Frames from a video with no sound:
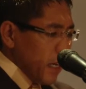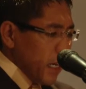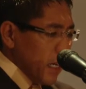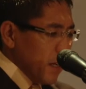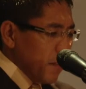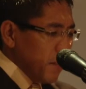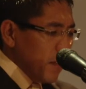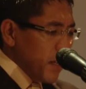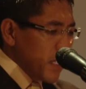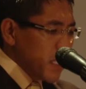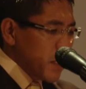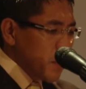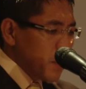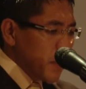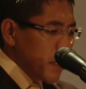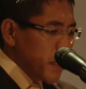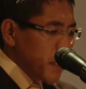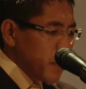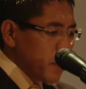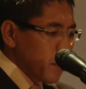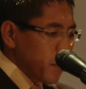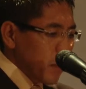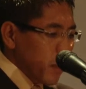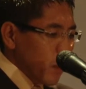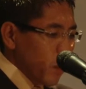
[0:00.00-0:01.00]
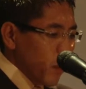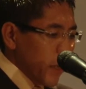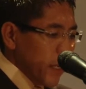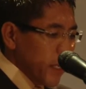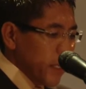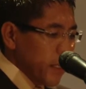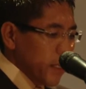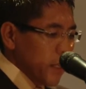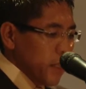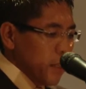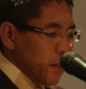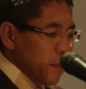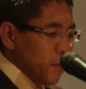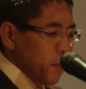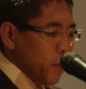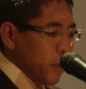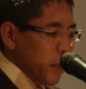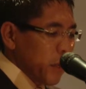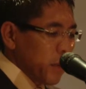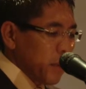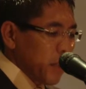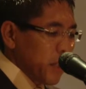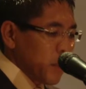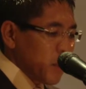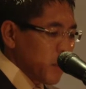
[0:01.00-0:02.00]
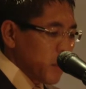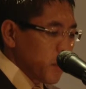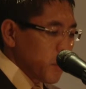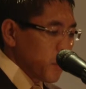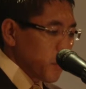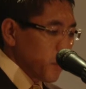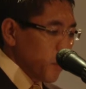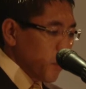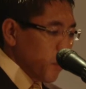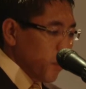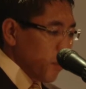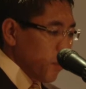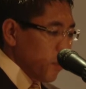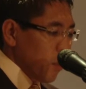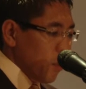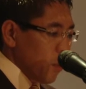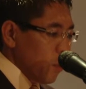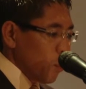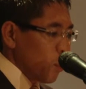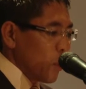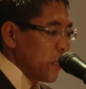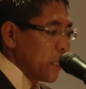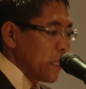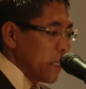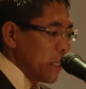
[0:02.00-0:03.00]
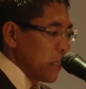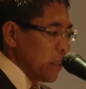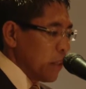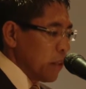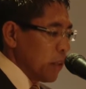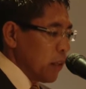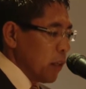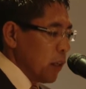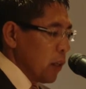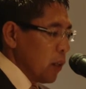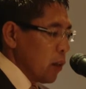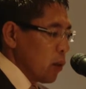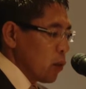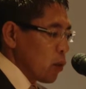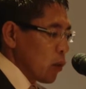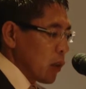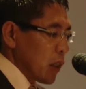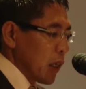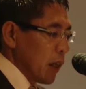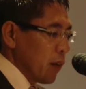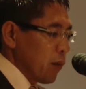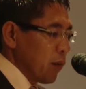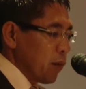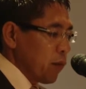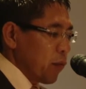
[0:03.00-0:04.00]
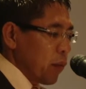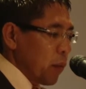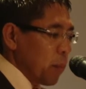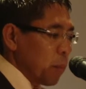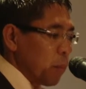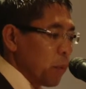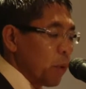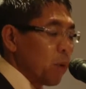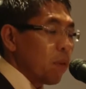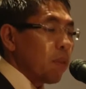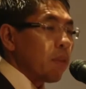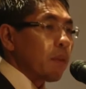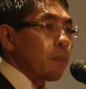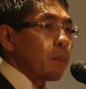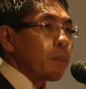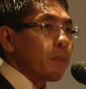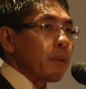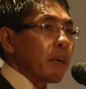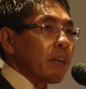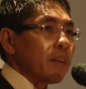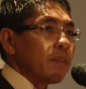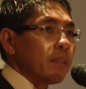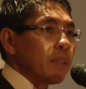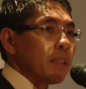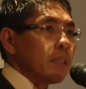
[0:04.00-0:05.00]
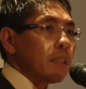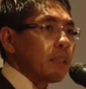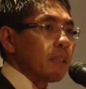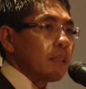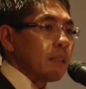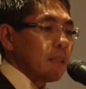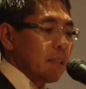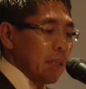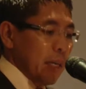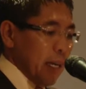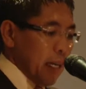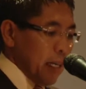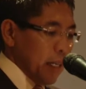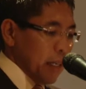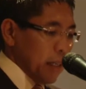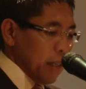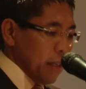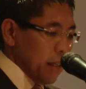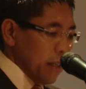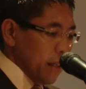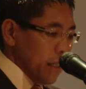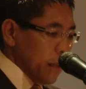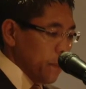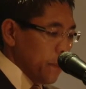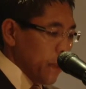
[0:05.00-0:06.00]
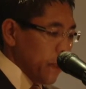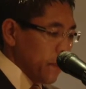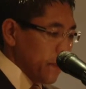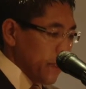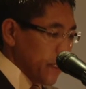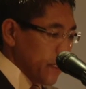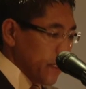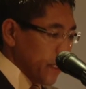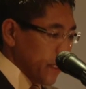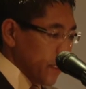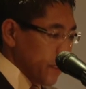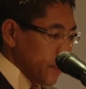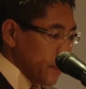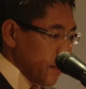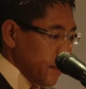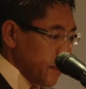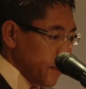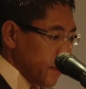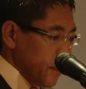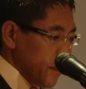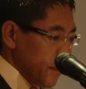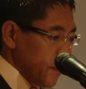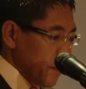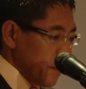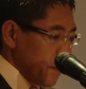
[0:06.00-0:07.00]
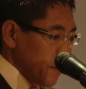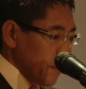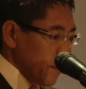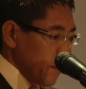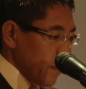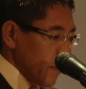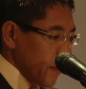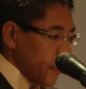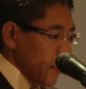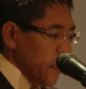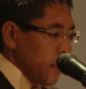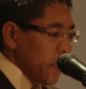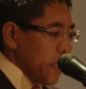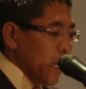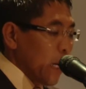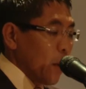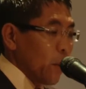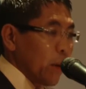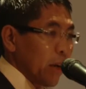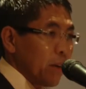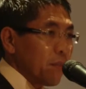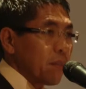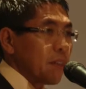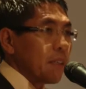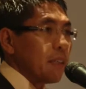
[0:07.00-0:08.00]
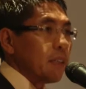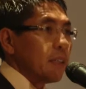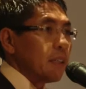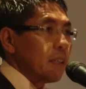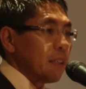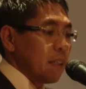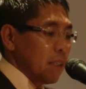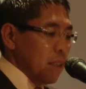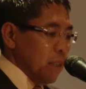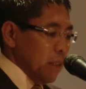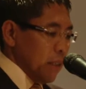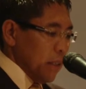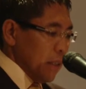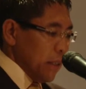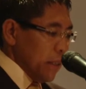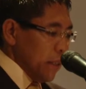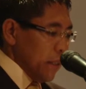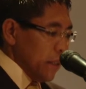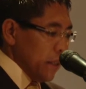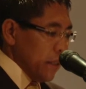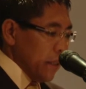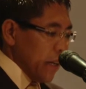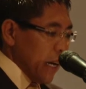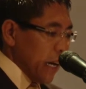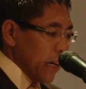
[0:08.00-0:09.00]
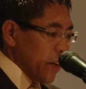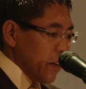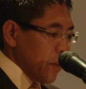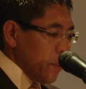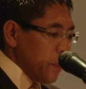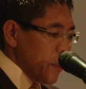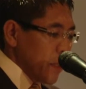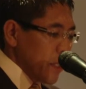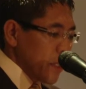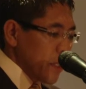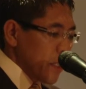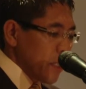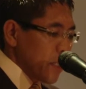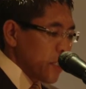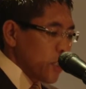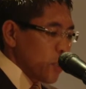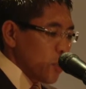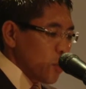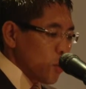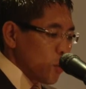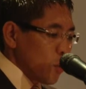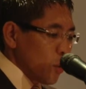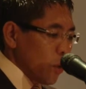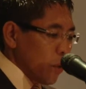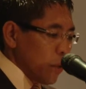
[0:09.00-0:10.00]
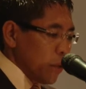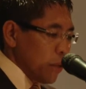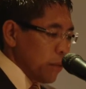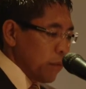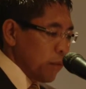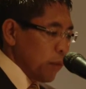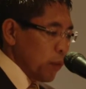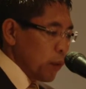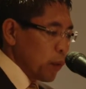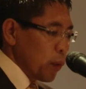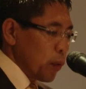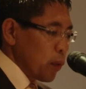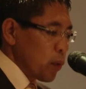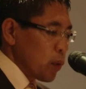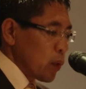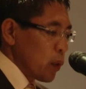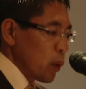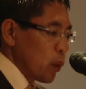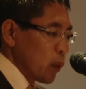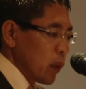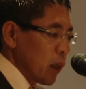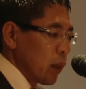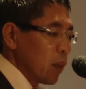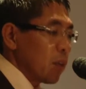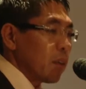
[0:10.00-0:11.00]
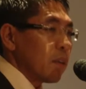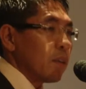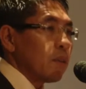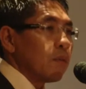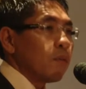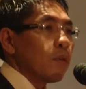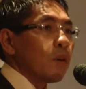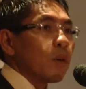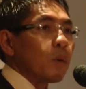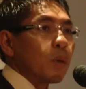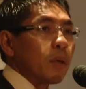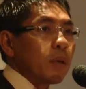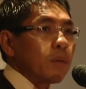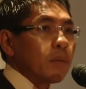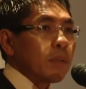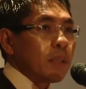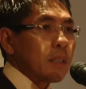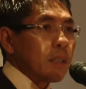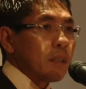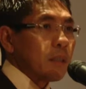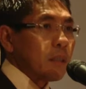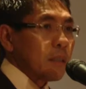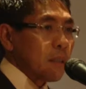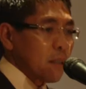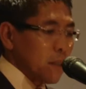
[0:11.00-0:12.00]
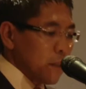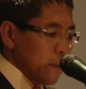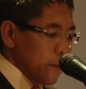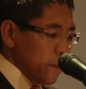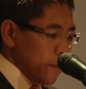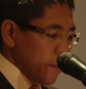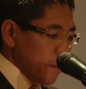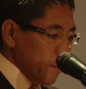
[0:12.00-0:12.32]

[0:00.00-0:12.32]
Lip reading: Investments required for agricultural growth would need to come from both the private and the public sectors. However, agribusiness is not for those looking for quick returns.